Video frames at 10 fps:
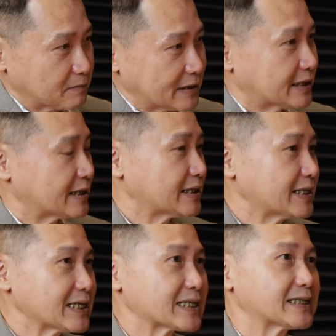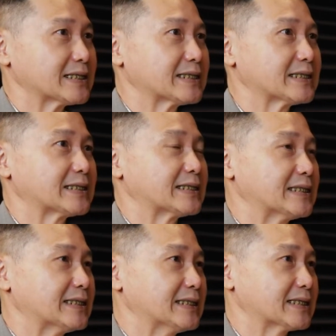But the next other
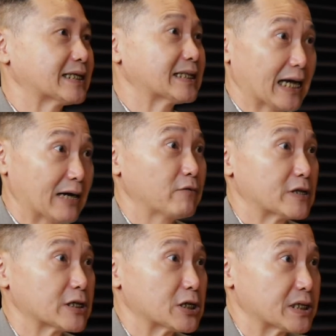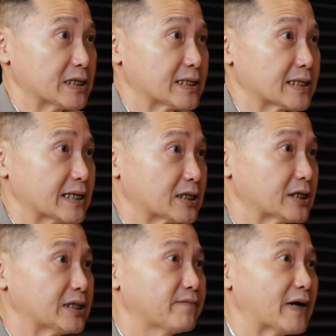thing that I researched is that
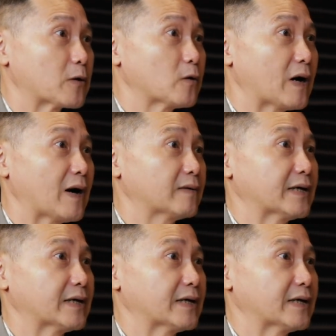actually if I go out